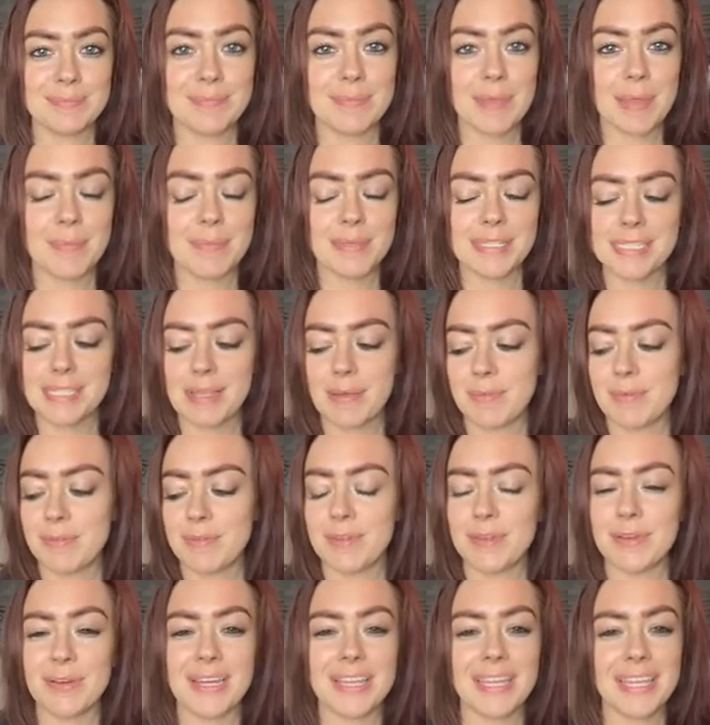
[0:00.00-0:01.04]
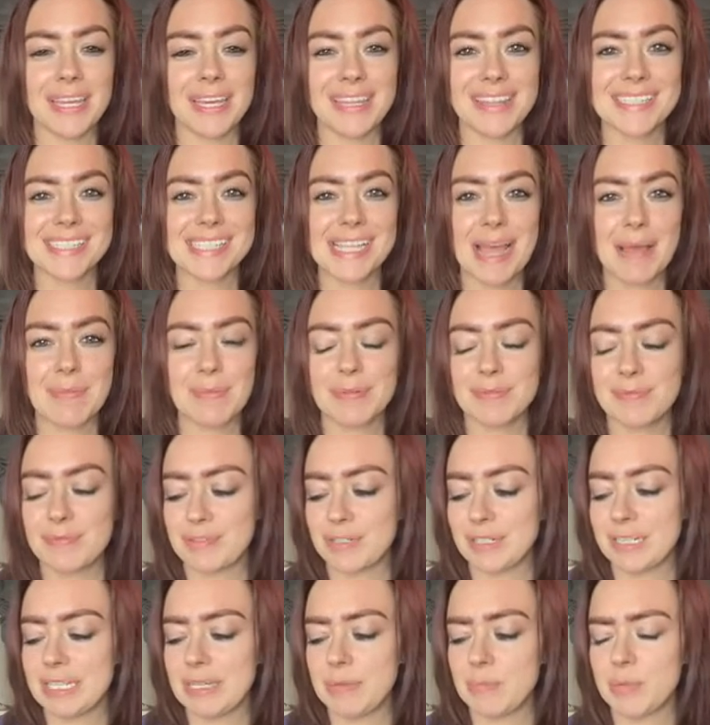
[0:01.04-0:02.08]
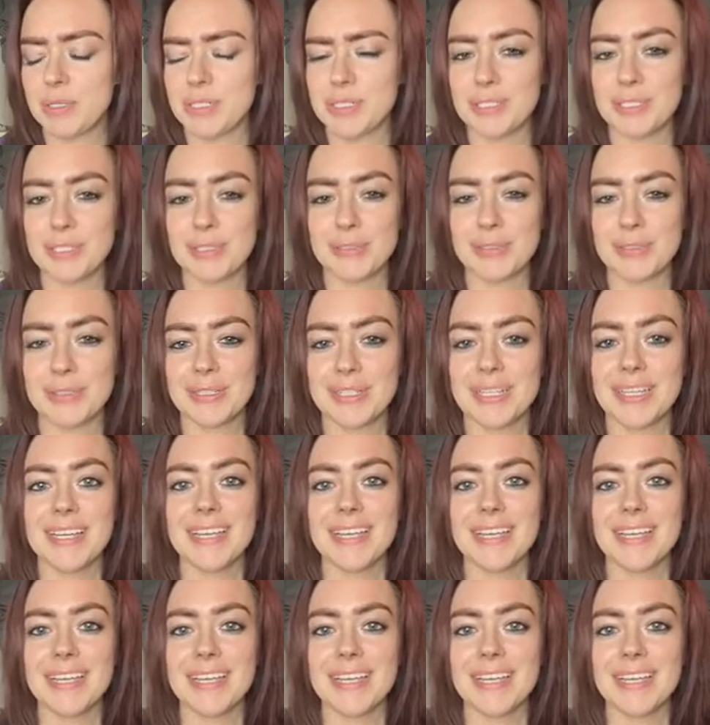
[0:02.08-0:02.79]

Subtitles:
Maybe some of you, I think this happened for Libra too.